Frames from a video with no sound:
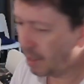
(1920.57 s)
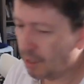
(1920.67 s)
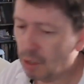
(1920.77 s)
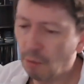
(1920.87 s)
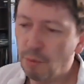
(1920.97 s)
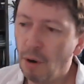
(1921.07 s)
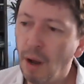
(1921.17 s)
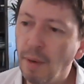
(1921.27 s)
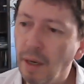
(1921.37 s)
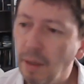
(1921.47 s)
is a good
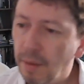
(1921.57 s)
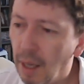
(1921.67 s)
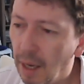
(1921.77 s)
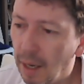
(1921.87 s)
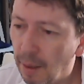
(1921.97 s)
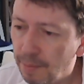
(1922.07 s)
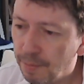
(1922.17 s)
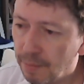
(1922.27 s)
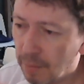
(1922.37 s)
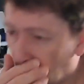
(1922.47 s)
primer.
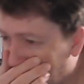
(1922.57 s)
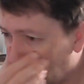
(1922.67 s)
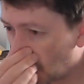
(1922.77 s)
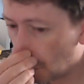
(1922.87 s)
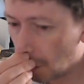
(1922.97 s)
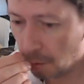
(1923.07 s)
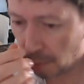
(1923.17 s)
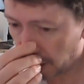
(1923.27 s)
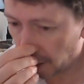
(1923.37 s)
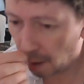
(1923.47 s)
Adventure through
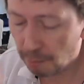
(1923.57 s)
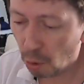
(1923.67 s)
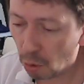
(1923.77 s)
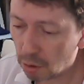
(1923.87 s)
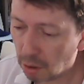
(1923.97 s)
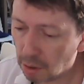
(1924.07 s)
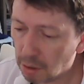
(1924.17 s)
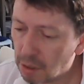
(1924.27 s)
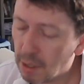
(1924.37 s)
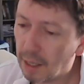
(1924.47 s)
planar
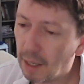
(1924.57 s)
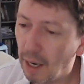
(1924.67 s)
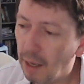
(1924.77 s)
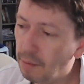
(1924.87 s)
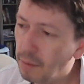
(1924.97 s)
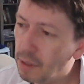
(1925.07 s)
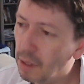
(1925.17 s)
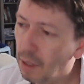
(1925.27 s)
portals, it claims.